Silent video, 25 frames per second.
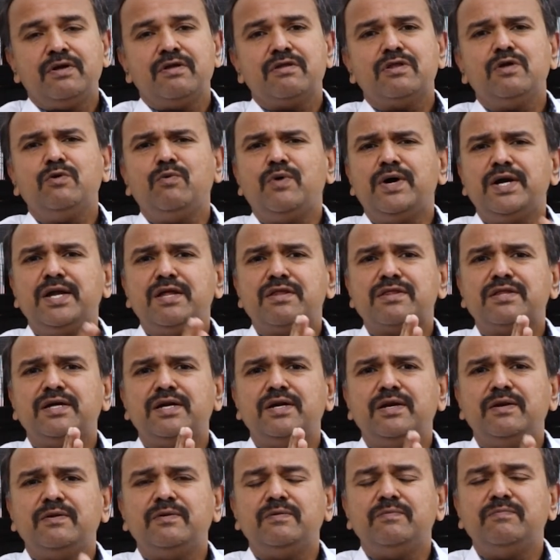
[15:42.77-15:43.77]
So what is
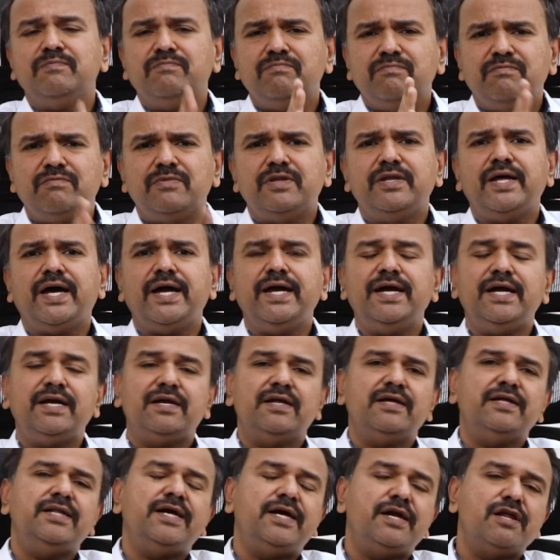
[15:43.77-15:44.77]
the
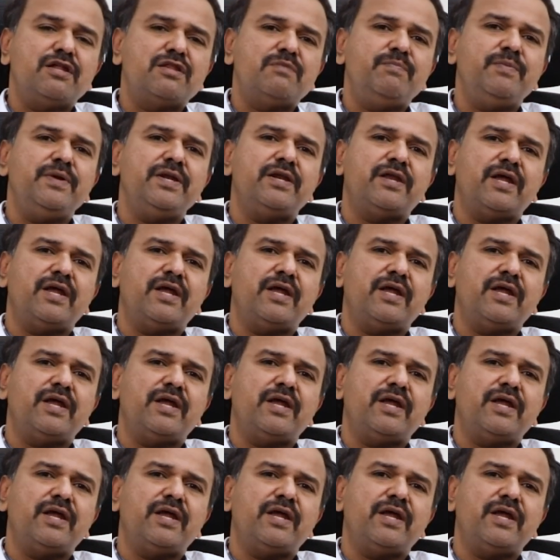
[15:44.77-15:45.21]
diet that has been